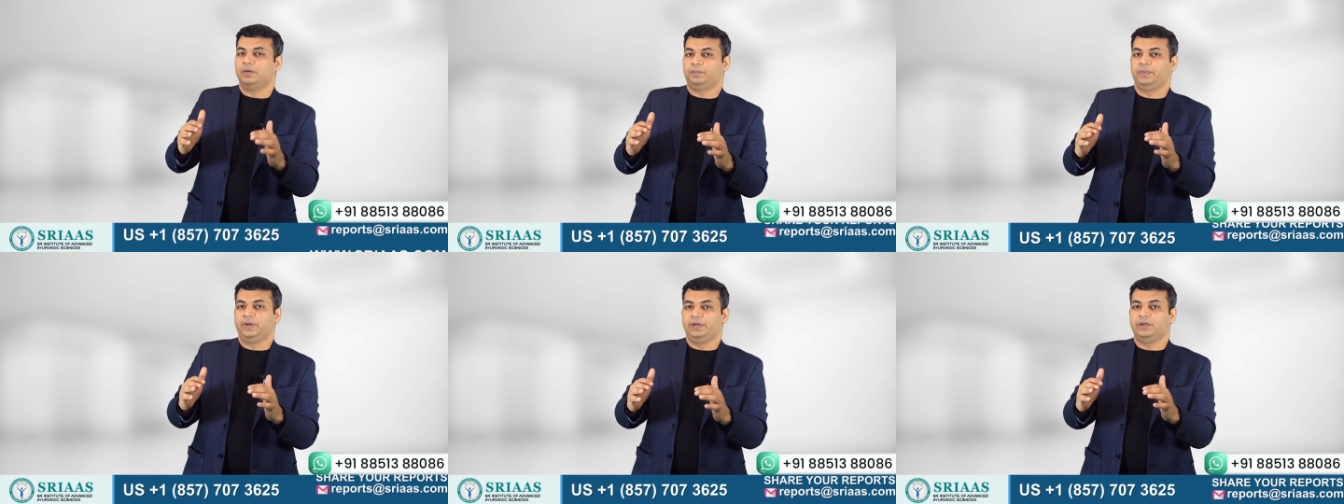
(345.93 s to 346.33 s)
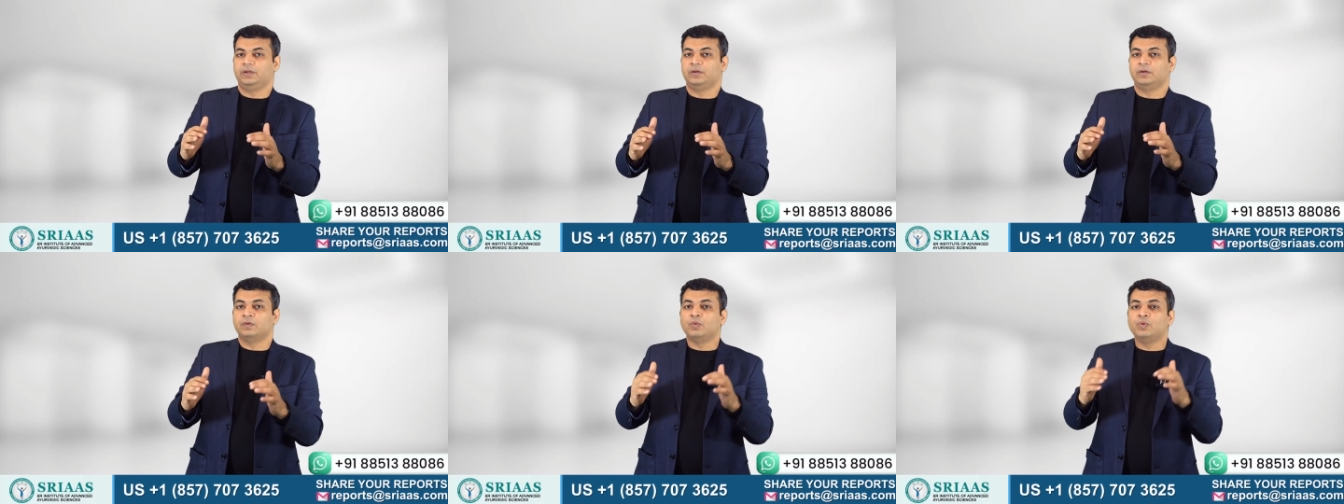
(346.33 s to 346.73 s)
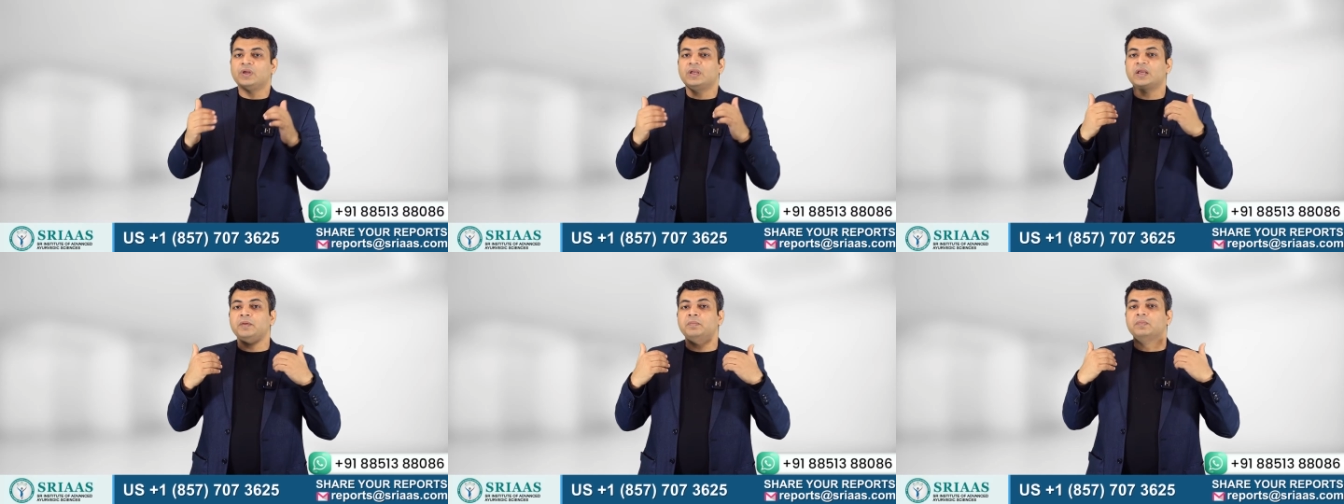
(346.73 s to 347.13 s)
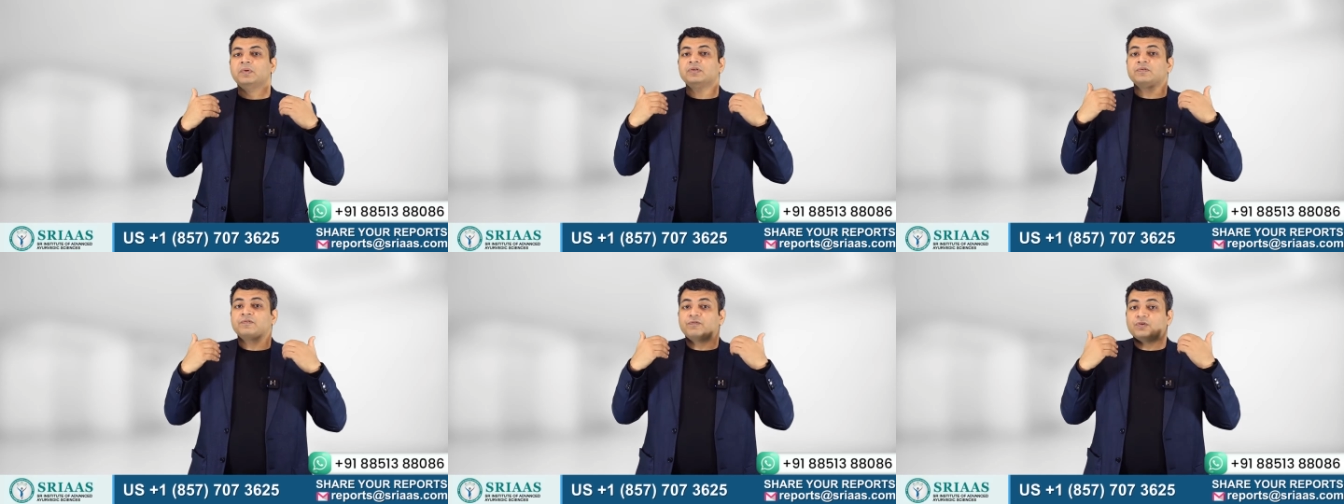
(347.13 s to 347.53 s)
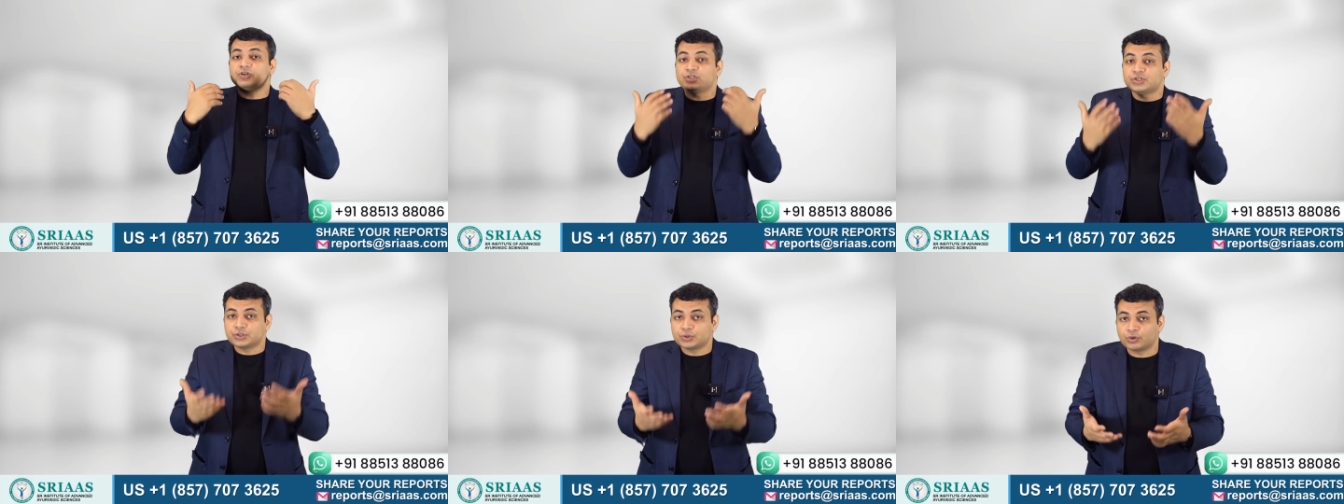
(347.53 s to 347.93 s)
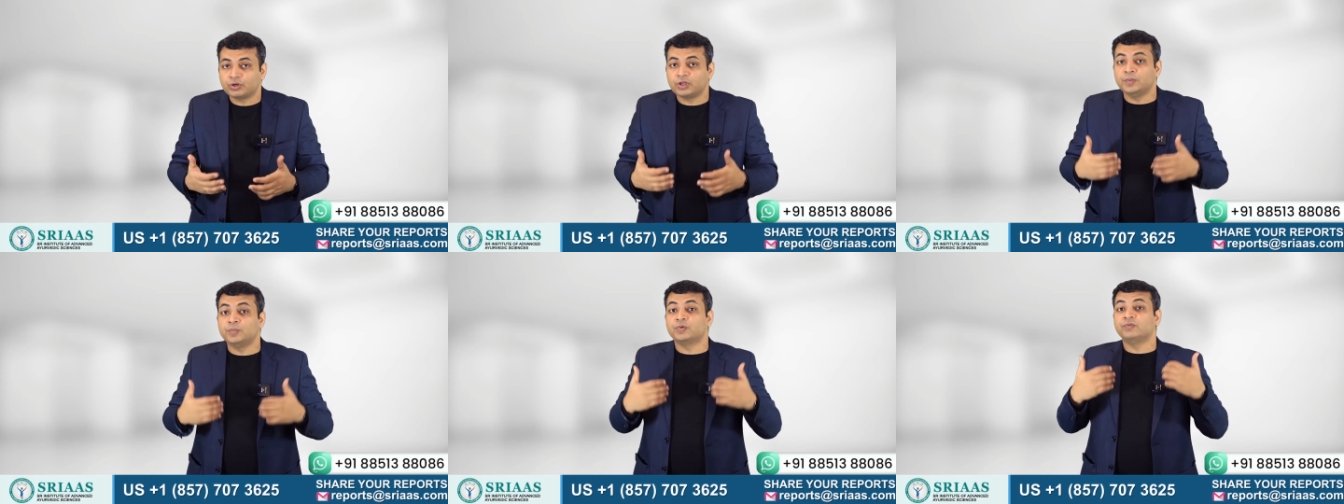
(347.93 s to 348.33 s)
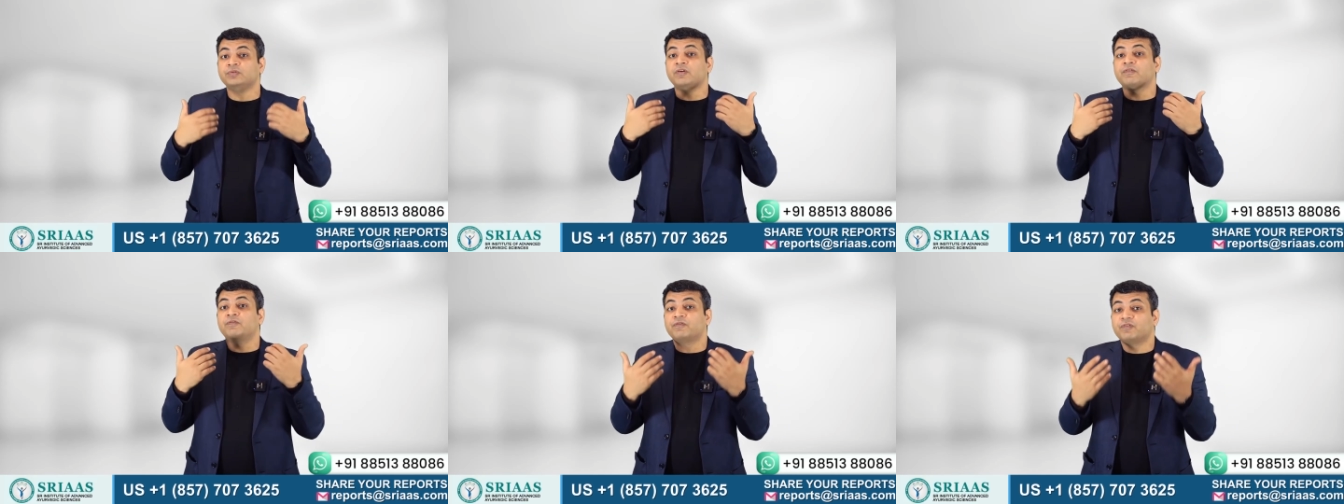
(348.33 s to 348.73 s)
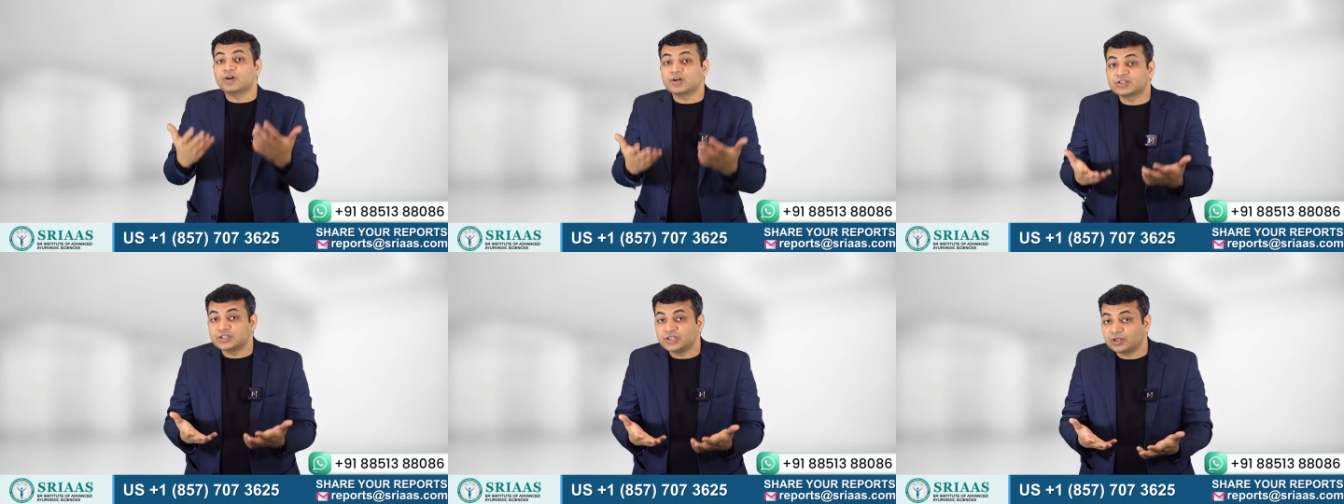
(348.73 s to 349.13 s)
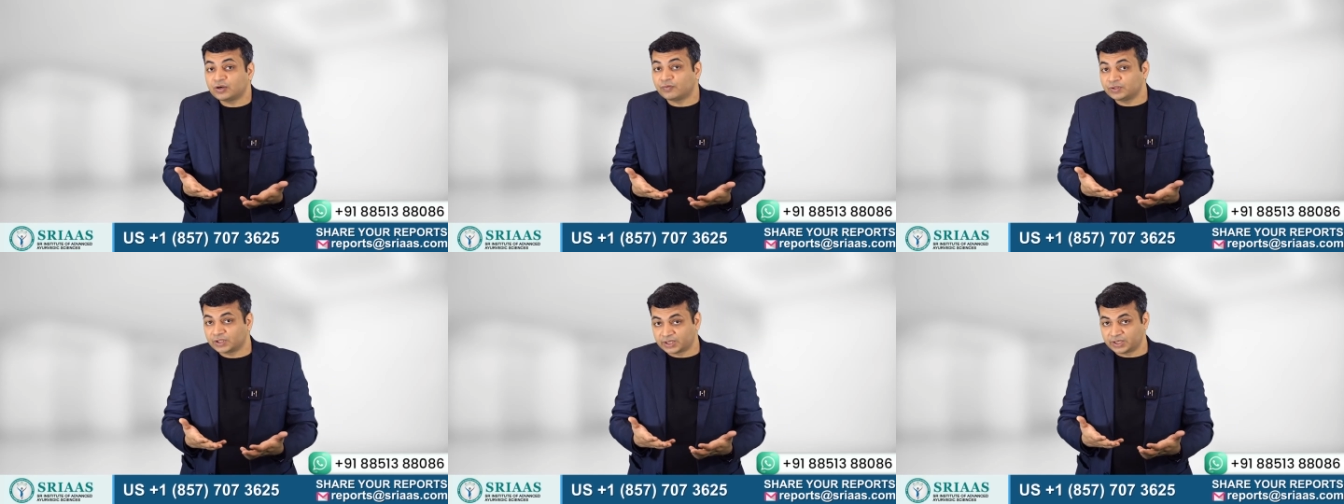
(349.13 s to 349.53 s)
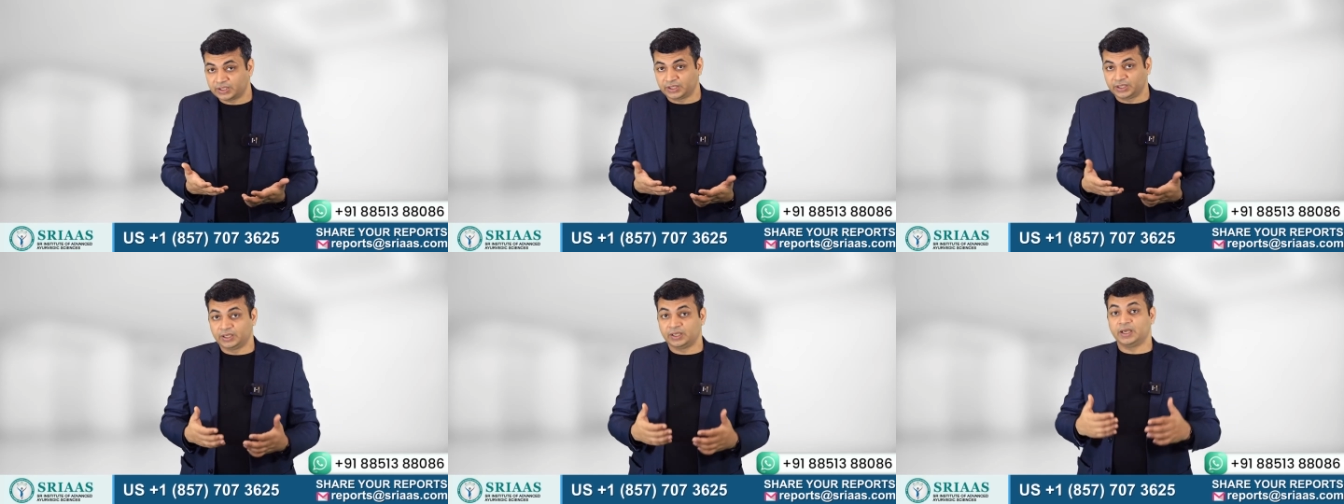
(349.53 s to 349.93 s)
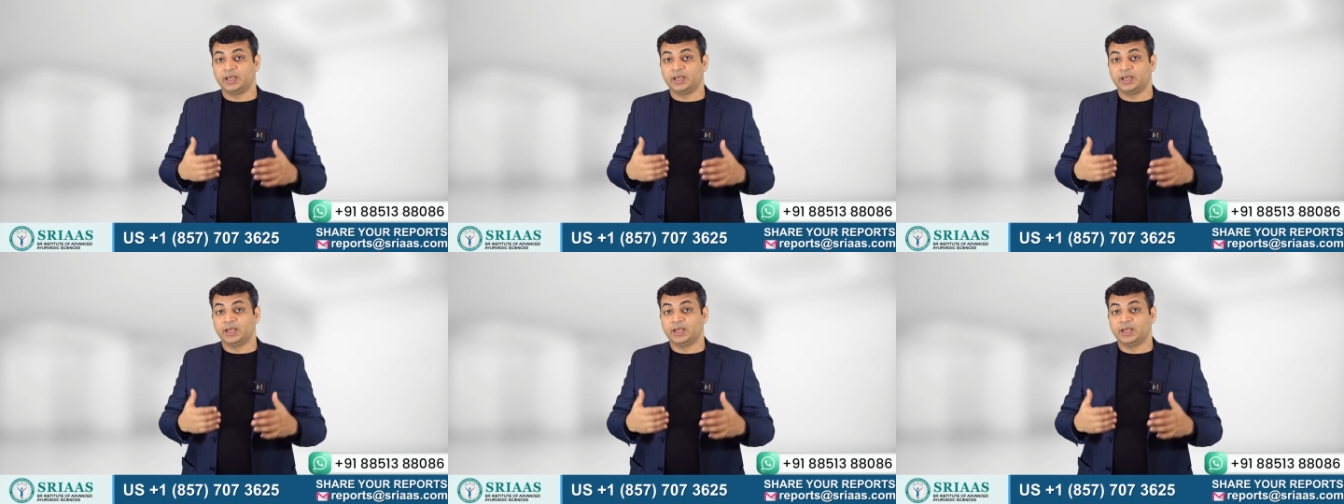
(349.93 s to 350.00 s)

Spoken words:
culprit, we can for sure improve the functioning of the kidney